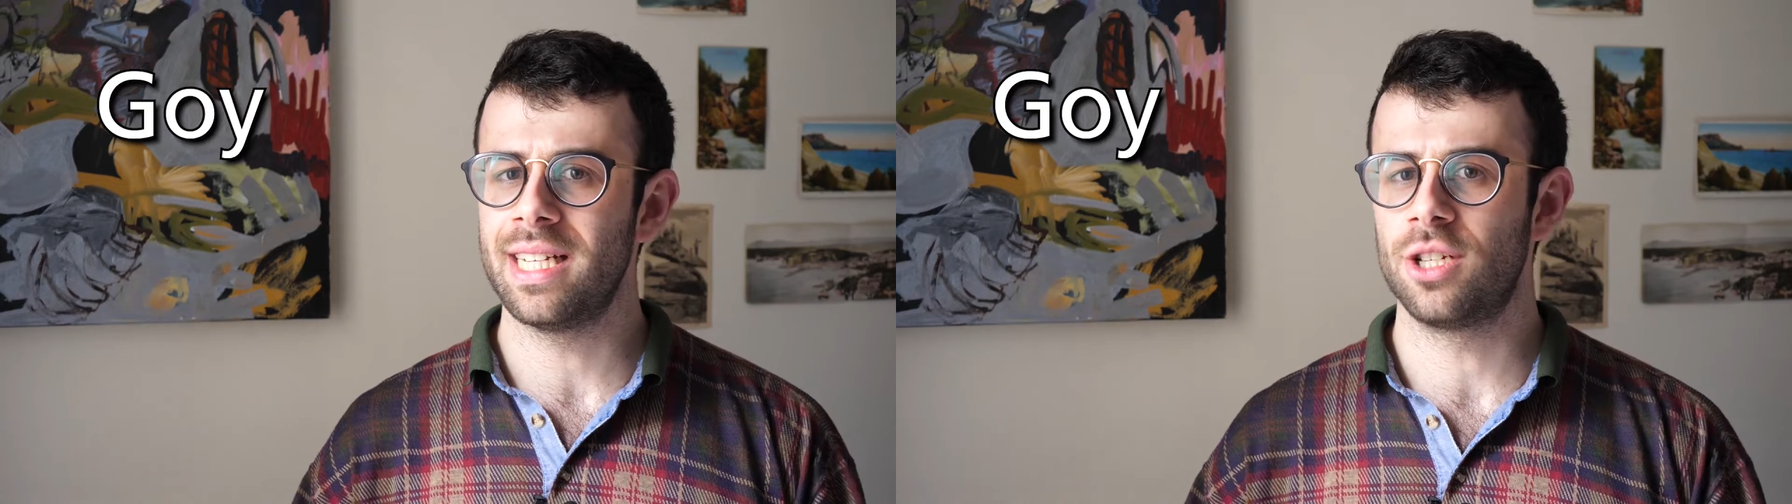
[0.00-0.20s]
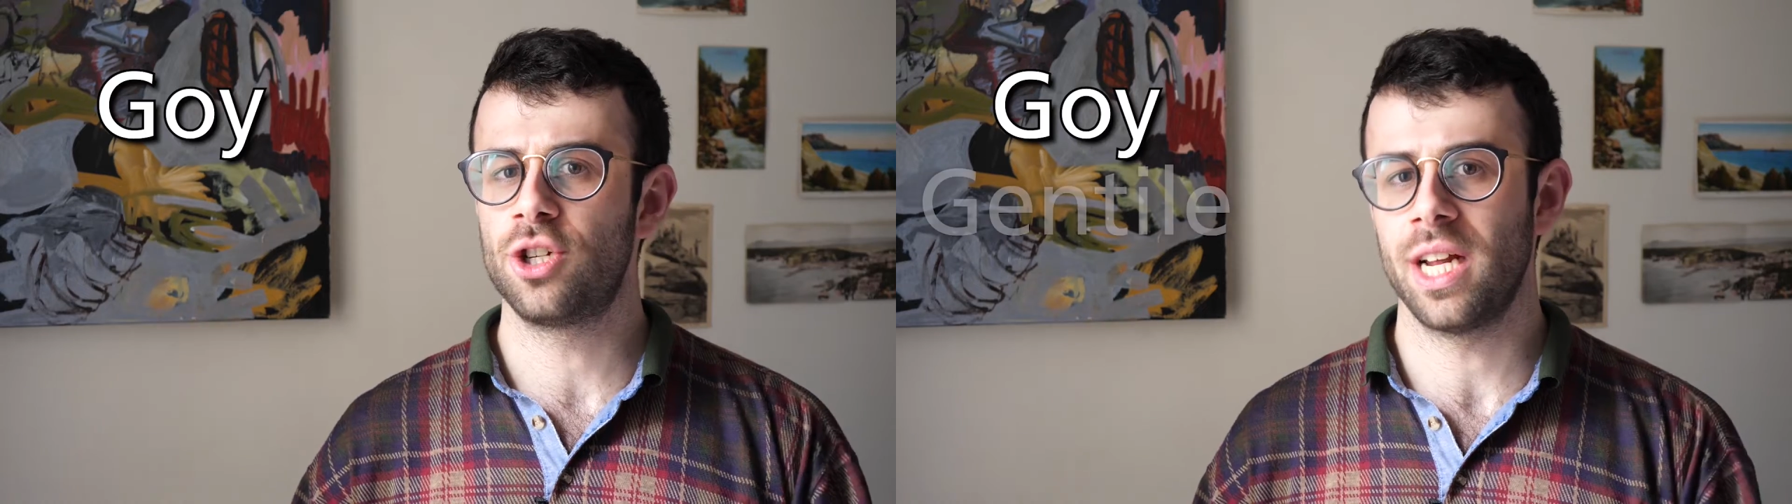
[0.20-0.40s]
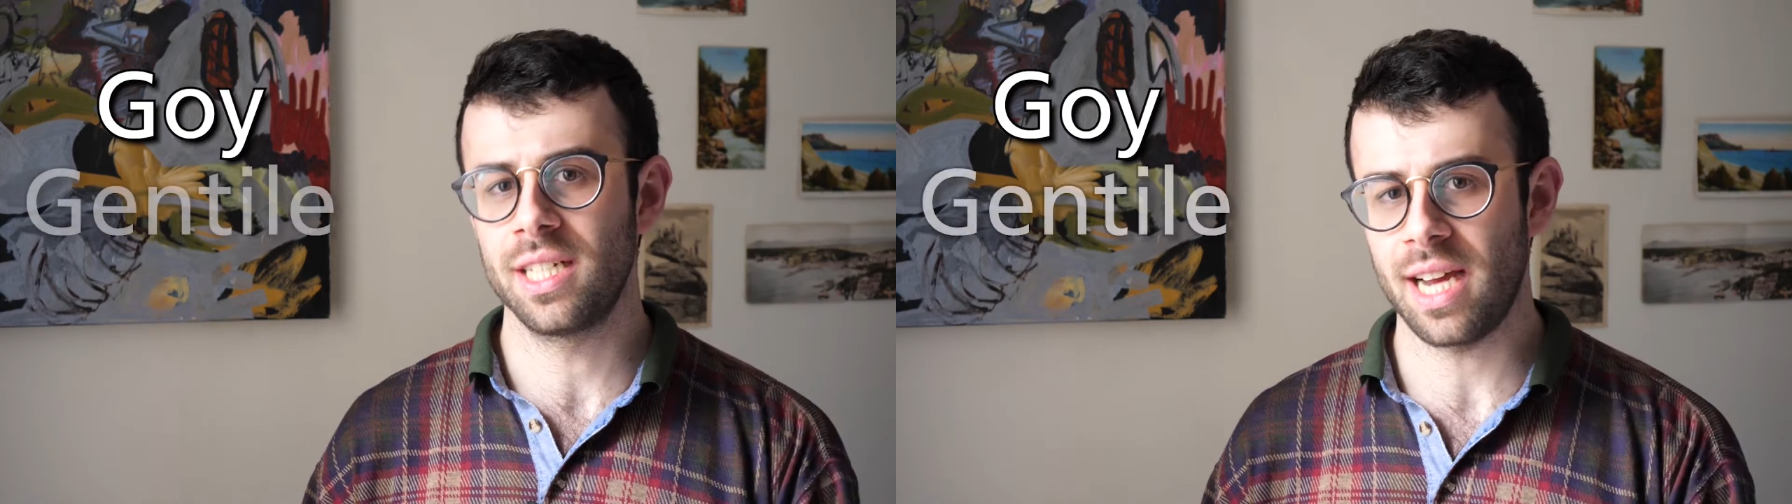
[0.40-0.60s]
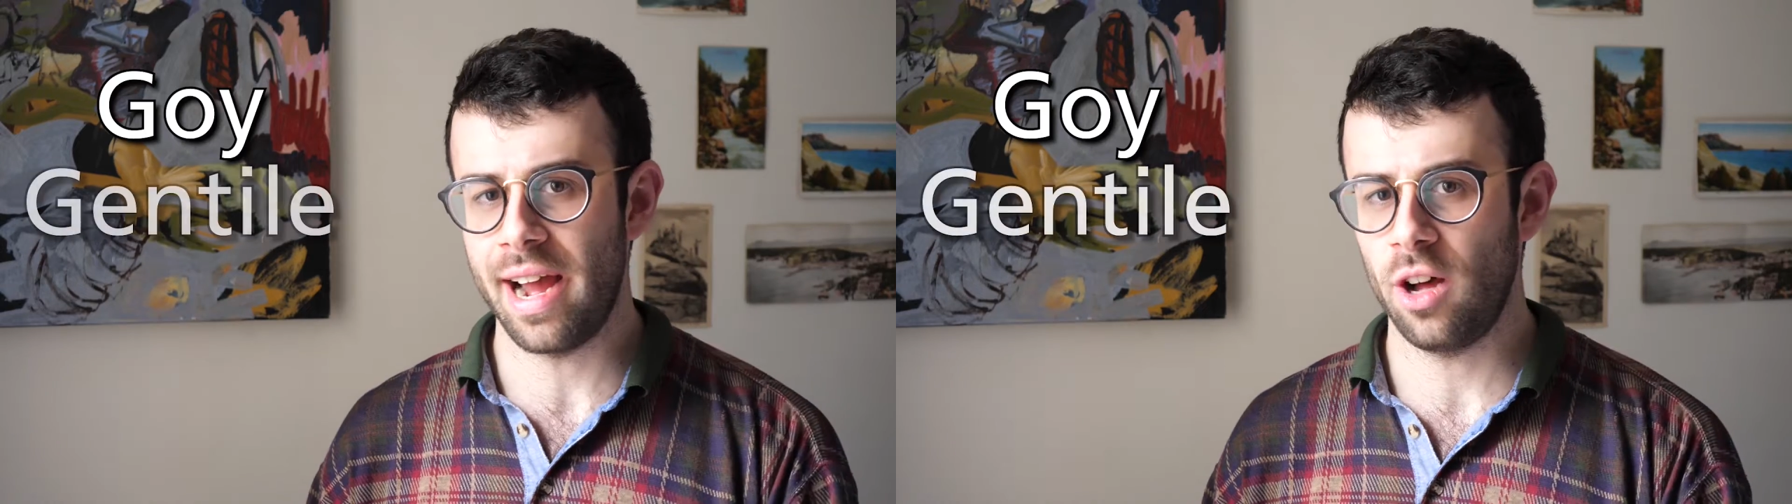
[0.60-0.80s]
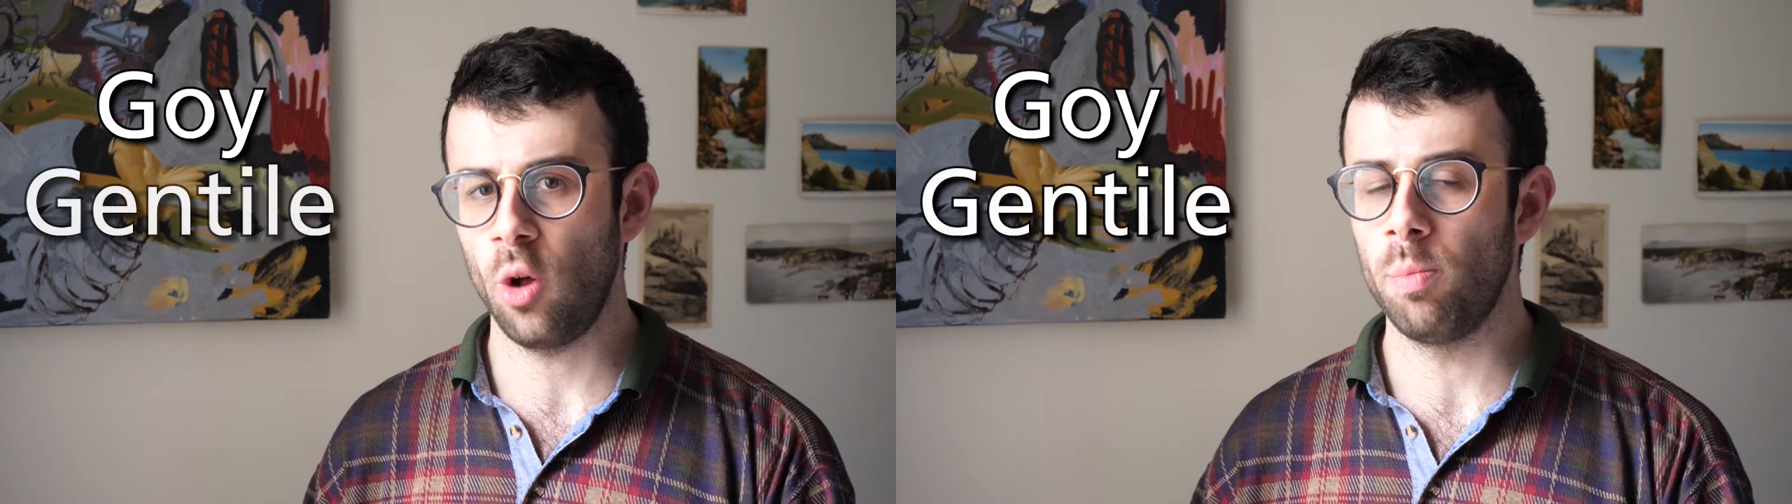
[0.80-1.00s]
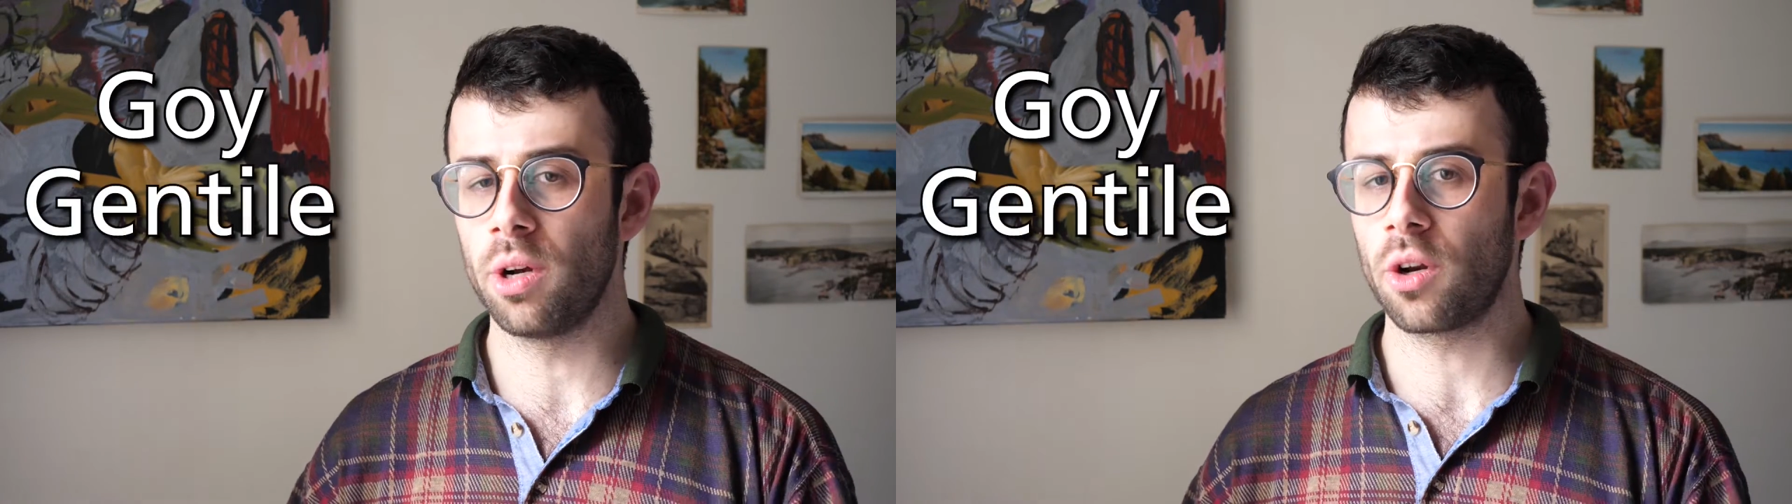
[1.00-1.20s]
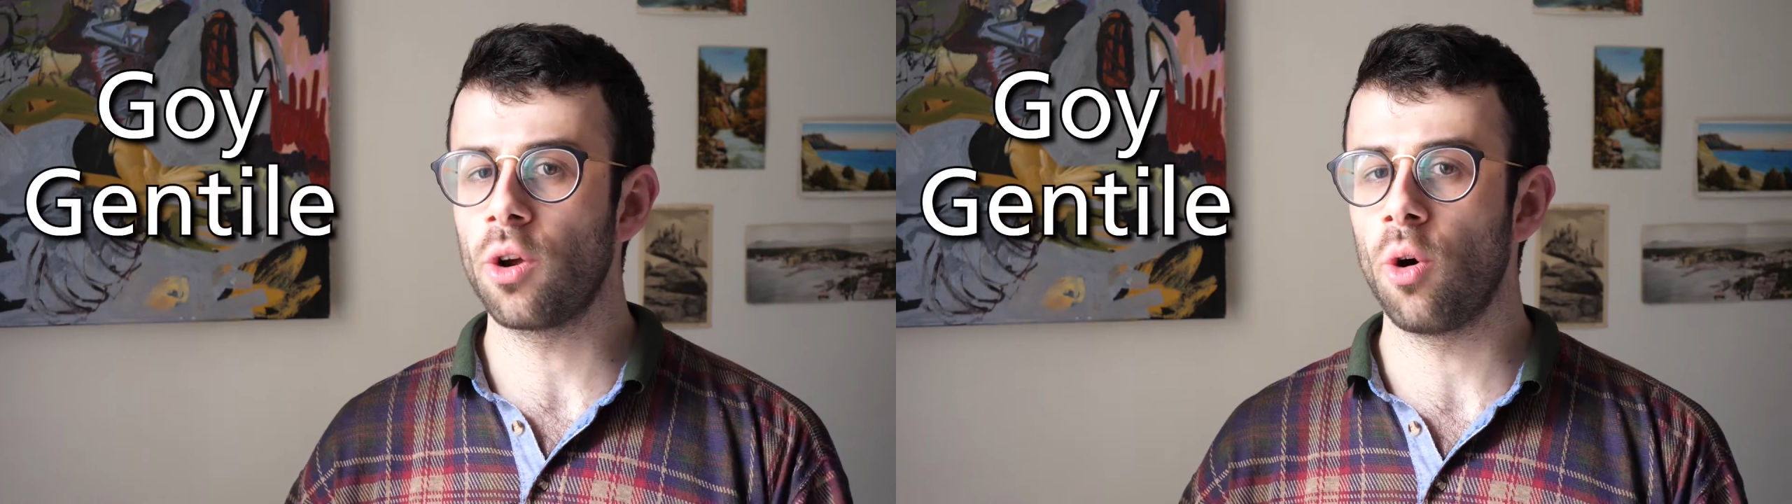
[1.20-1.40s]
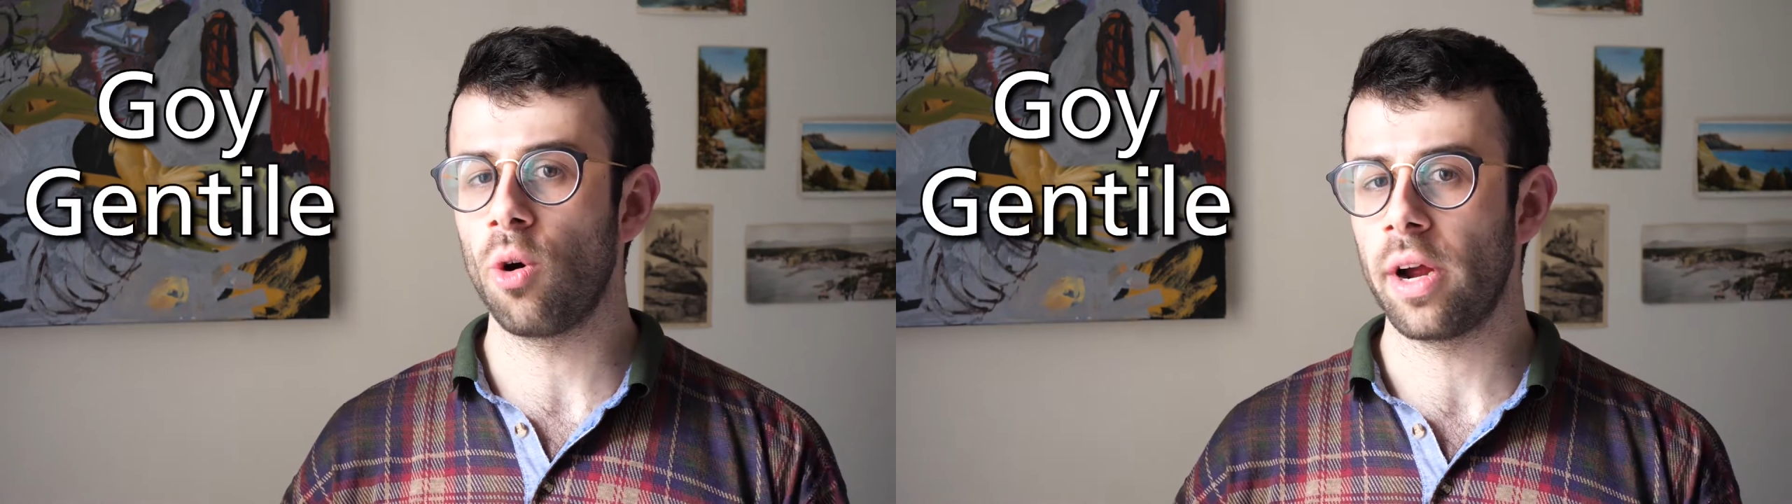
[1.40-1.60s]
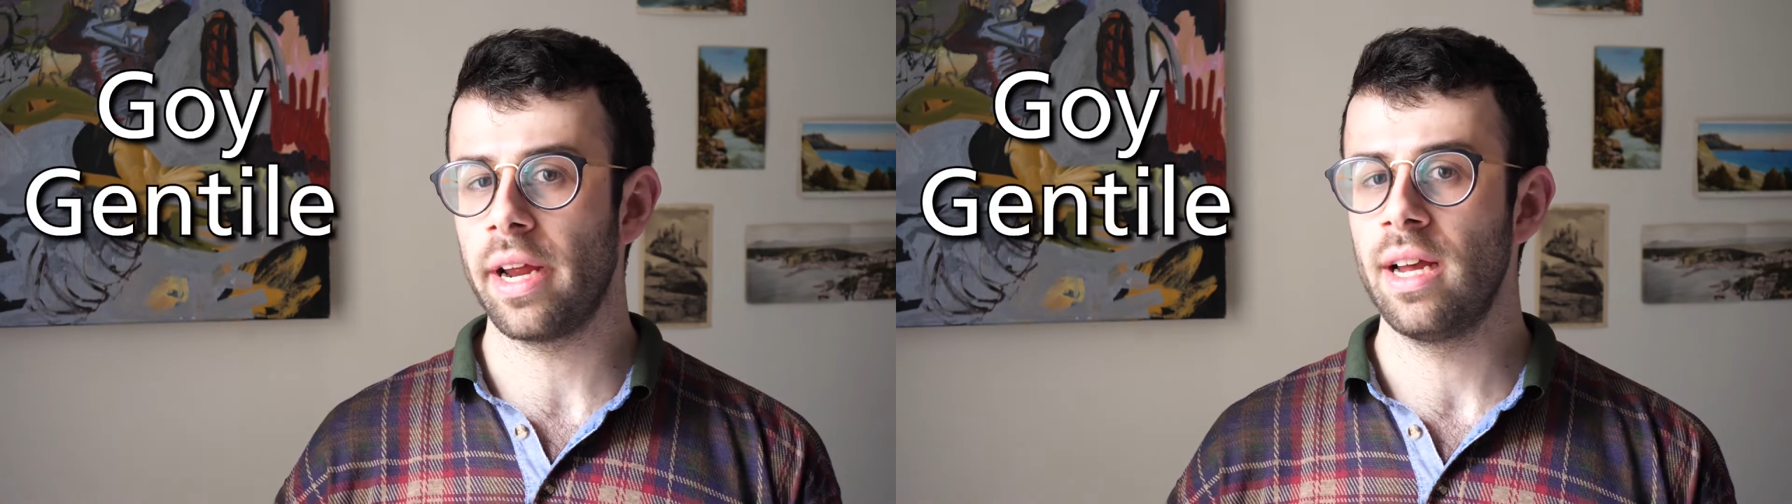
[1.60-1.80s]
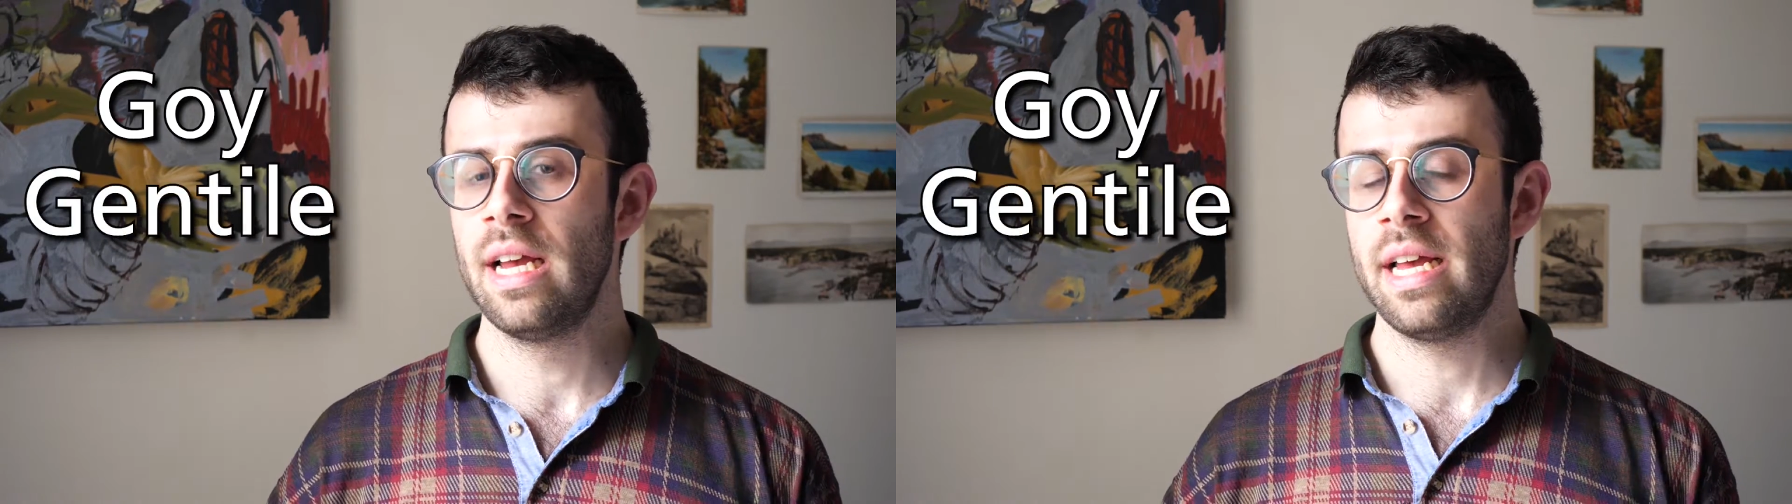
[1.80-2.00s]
is Gentile, but goy